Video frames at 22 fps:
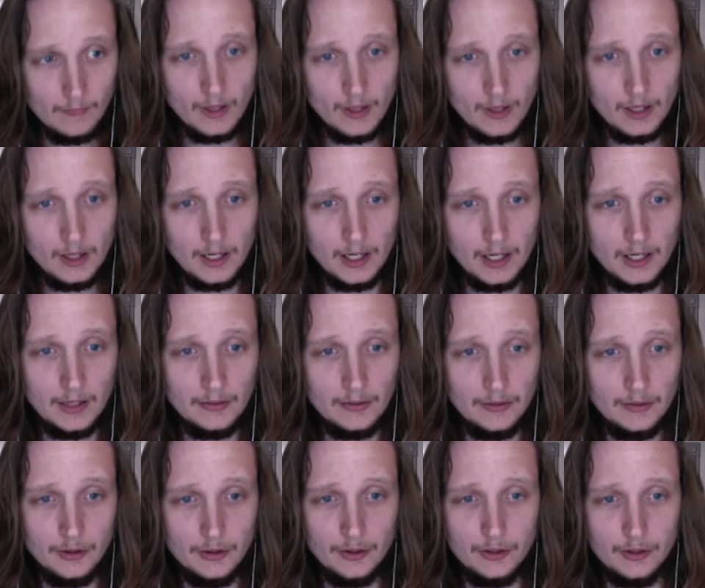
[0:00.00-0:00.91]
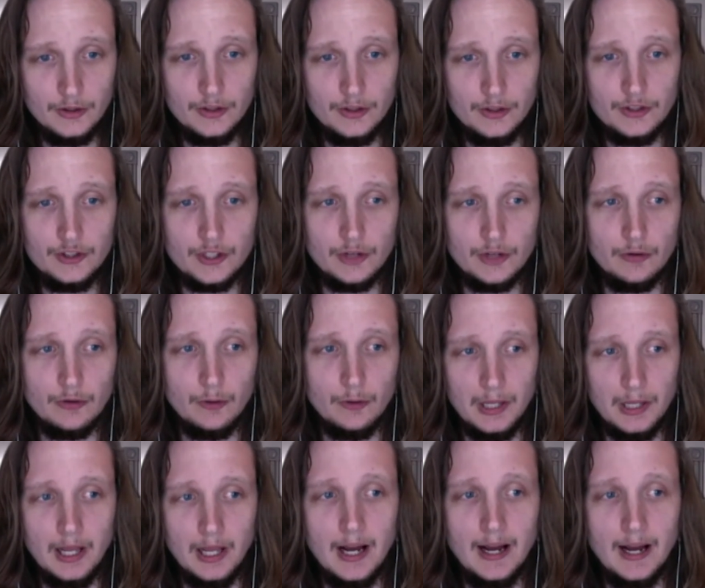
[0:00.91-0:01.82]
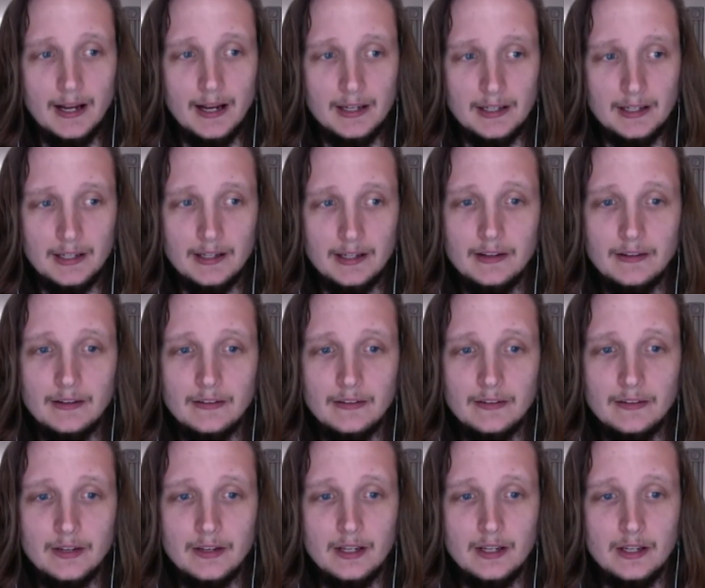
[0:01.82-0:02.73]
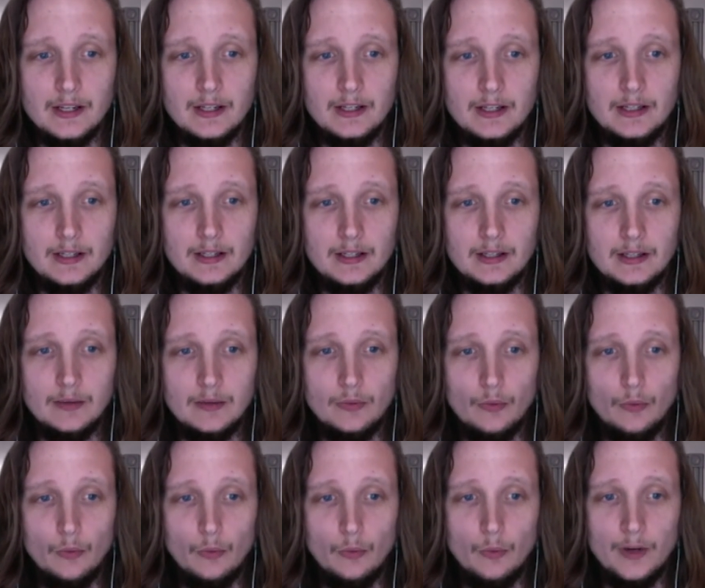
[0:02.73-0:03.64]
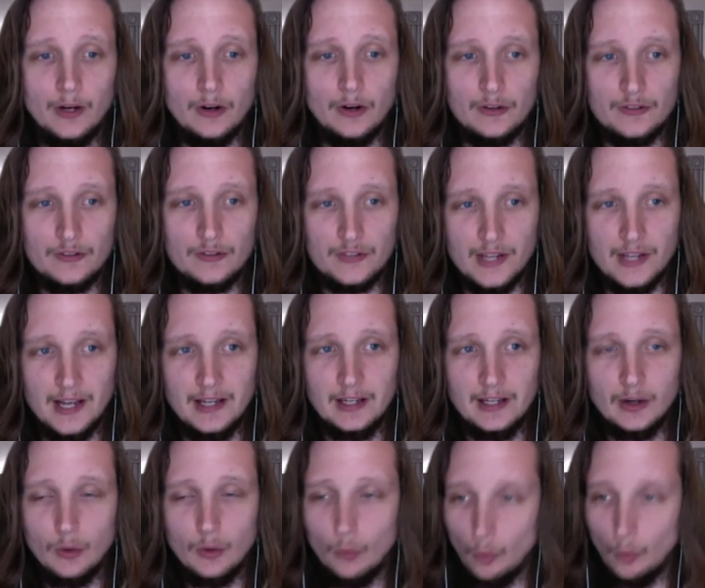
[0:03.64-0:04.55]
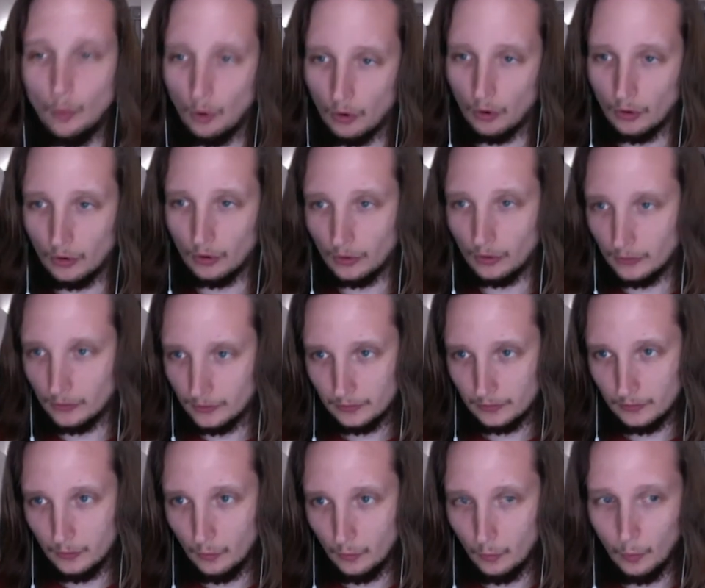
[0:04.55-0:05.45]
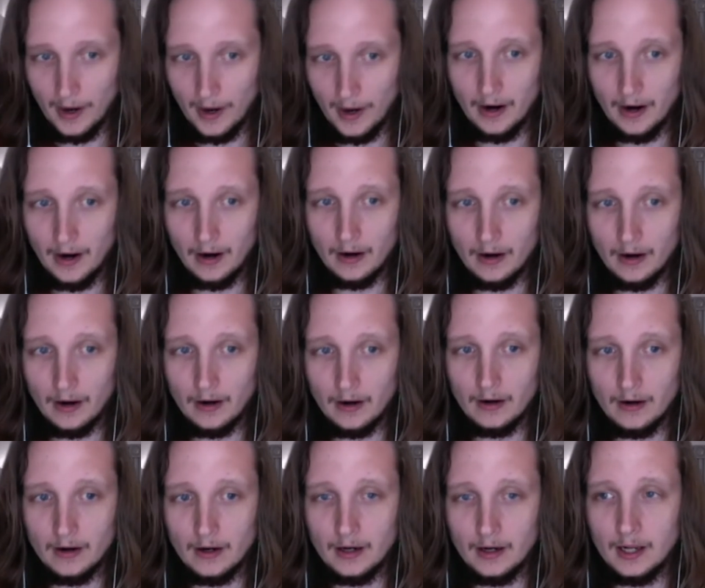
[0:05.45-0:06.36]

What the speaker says: the general plot is we are set in a world where